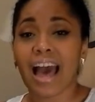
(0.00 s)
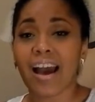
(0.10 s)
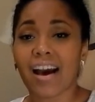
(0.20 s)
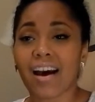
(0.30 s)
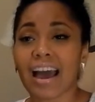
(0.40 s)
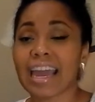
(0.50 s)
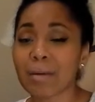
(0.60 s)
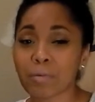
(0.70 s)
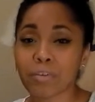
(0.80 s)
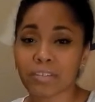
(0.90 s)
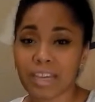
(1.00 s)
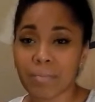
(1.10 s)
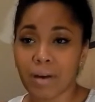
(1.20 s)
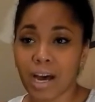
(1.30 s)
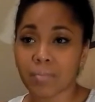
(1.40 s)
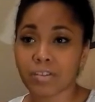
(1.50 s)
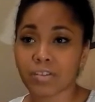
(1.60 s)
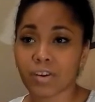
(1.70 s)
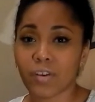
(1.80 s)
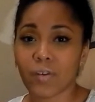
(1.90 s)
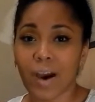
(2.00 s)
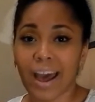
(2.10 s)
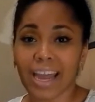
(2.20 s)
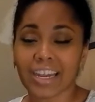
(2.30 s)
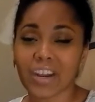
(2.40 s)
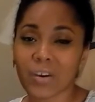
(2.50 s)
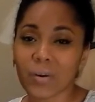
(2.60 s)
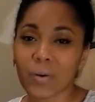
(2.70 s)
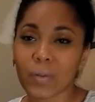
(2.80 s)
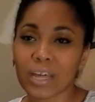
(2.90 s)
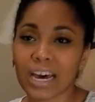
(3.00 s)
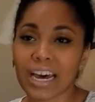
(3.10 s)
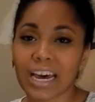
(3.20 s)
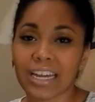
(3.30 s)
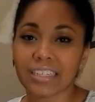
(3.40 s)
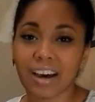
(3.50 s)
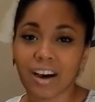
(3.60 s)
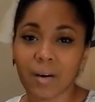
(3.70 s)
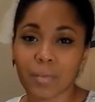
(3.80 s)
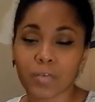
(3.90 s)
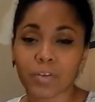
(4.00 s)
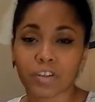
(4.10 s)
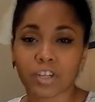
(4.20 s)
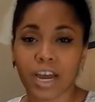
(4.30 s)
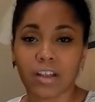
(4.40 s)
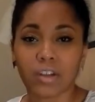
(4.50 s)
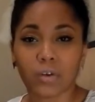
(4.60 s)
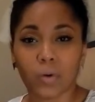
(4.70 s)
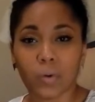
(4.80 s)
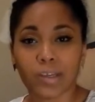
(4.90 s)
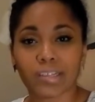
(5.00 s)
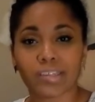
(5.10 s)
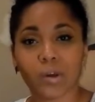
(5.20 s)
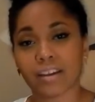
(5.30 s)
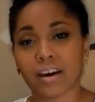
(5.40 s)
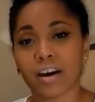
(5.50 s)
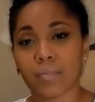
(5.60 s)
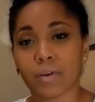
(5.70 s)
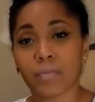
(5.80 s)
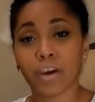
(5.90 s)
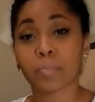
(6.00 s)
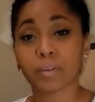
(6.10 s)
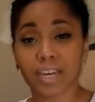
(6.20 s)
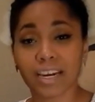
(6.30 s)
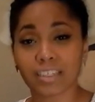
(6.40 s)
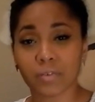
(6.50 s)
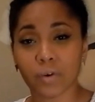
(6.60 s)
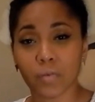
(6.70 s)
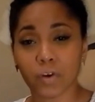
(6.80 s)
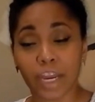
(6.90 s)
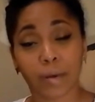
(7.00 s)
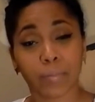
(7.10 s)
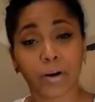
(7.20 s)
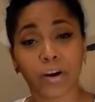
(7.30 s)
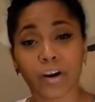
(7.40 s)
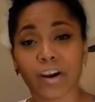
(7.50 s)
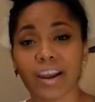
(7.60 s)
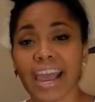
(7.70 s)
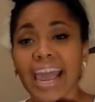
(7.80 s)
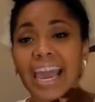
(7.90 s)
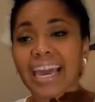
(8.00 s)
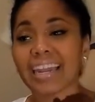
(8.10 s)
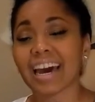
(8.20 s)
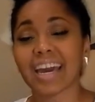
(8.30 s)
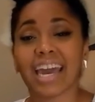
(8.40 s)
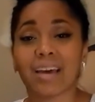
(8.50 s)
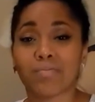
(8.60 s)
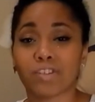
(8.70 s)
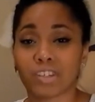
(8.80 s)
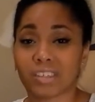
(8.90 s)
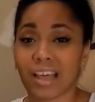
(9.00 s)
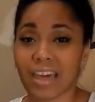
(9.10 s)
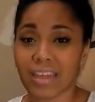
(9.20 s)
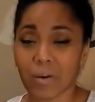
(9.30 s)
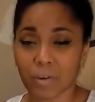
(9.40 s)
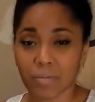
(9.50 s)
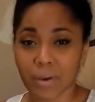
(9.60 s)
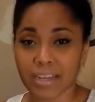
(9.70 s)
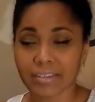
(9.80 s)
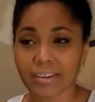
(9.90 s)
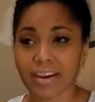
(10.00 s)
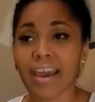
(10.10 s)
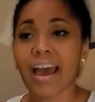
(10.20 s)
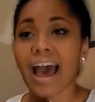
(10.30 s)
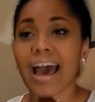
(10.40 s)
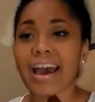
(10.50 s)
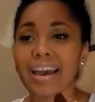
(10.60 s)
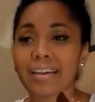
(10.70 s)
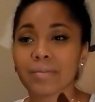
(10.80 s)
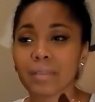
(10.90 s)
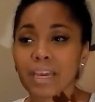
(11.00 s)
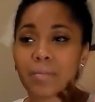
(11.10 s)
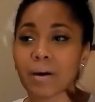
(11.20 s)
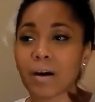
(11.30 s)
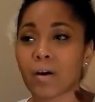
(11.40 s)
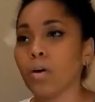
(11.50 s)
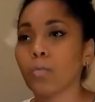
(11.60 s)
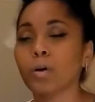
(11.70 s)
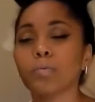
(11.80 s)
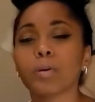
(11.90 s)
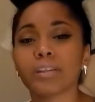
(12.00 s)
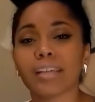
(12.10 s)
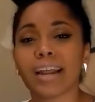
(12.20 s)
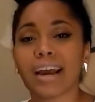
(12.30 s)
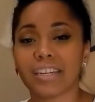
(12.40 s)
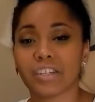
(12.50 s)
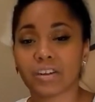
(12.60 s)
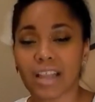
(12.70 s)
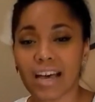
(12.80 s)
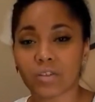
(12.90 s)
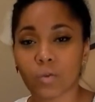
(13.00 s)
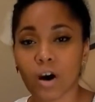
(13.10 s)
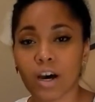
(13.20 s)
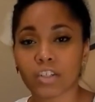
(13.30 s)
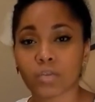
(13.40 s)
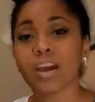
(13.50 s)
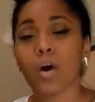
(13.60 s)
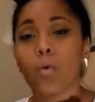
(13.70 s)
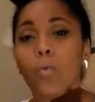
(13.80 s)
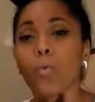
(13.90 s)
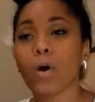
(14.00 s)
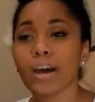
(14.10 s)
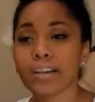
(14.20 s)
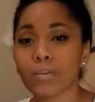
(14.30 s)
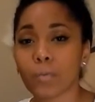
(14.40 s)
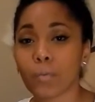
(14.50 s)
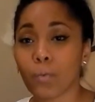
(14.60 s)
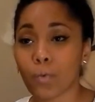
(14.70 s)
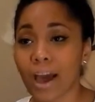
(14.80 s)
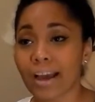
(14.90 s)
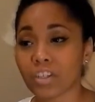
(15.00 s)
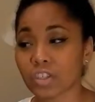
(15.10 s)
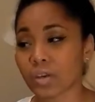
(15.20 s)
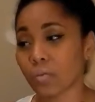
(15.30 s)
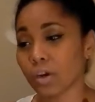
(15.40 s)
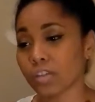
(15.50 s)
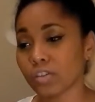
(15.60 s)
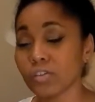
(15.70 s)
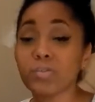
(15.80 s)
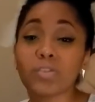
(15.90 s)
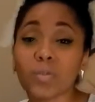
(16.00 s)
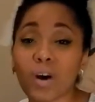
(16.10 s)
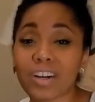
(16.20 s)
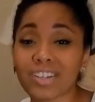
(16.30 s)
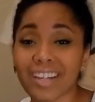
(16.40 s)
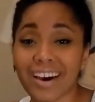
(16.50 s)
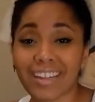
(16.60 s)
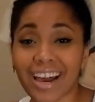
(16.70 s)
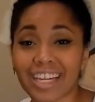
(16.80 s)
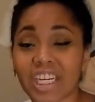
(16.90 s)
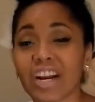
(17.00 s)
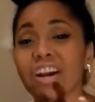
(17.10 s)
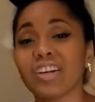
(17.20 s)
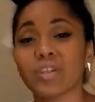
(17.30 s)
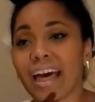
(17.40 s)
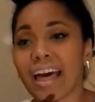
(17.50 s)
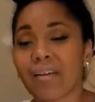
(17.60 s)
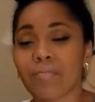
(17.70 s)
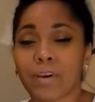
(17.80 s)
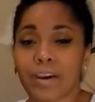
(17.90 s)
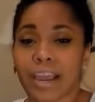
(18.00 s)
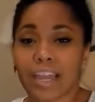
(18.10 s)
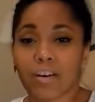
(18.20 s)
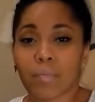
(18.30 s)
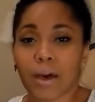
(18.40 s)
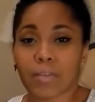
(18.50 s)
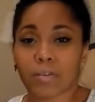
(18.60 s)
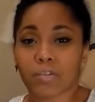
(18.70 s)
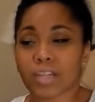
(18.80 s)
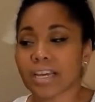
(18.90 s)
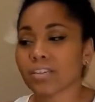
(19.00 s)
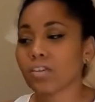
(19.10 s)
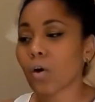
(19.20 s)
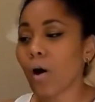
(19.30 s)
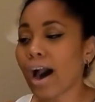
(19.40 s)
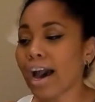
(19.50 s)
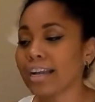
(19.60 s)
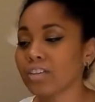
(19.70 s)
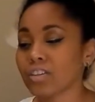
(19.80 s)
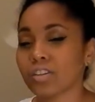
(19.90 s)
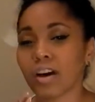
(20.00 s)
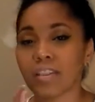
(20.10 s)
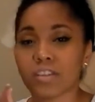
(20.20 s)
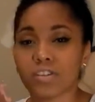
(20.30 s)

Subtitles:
I am a first-time mom, so I know that the first child, you're very protective over him or her, and I am just like that with my son. I think about, when was that high chair last washed? What actually was used to wash down the high chair? So I'm very anal about those things. So I just thought this